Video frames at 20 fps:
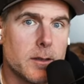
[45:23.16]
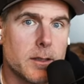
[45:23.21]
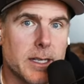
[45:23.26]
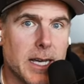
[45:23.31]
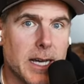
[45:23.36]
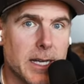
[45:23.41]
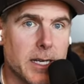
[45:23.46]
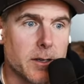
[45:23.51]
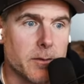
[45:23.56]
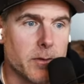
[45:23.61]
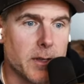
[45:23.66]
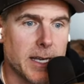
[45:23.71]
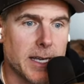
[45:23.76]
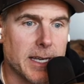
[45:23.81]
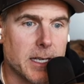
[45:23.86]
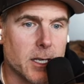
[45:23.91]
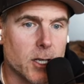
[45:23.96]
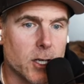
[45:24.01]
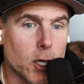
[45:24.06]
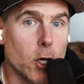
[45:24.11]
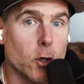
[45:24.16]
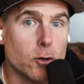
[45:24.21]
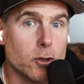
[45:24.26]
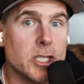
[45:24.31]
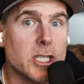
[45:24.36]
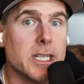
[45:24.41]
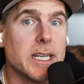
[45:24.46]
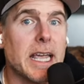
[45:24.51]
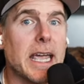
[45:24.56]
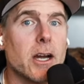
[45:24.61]
kind of like
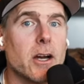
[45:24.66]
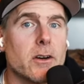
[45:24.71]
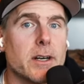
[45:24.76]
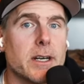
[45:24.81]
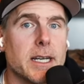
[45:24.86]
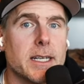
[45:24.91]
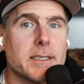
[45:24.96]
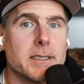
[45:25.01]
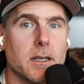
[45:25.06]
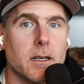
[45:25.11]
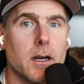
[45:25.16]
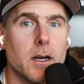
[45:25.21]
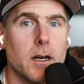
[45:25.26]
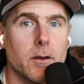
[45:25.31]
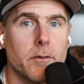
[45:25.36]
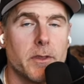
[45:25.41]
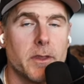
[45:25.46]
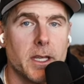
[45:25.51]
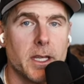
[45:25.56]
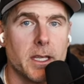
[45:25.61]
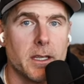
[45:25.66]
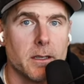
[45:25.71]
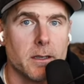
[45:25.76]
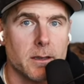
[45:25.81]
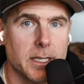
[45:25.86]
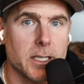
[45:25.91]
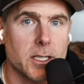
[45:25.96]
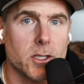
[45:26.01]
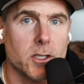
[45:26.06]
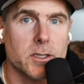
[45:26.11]
coaching areas of the
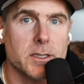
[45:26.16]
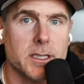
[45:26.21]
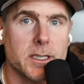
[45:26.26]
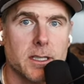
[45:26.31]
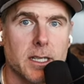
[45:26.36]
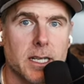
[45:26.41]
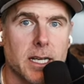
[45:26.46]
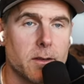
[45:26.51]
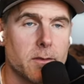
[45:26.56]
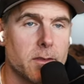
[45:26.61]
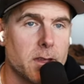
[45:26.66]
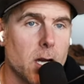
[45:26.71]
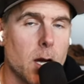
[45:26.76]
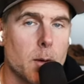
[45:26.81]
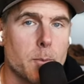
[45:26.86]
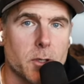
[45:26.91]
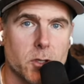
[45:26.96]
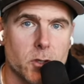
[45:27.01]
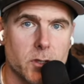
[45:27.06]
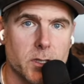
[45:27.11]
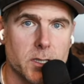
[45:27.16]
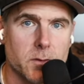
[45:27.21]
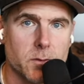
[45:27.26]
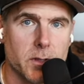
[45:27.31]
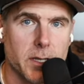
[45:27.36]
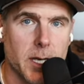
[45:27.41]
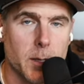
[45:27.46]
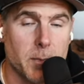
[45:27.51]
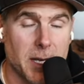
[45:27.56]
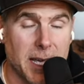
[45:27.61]
leaders and kind of the opportunities
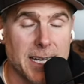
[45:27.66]
for them.